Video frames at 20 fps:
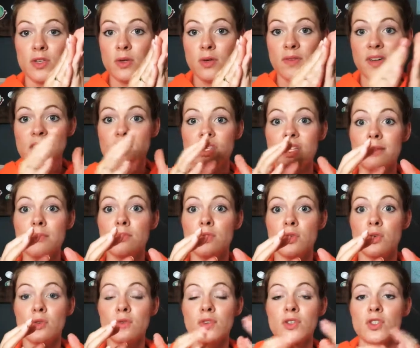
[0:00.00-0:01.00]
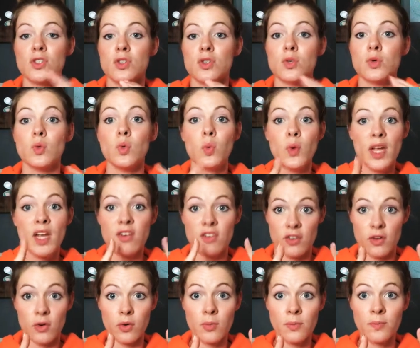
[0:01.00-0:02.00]
you do eventually move to we
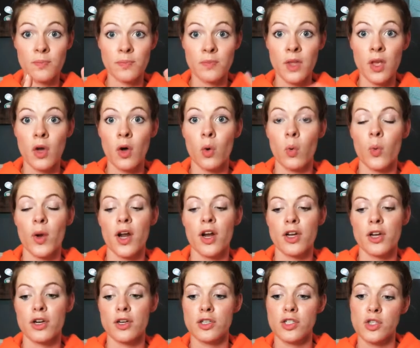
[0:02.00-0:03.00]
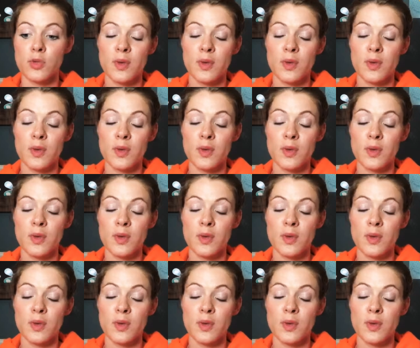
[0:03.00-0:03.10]
do, where you're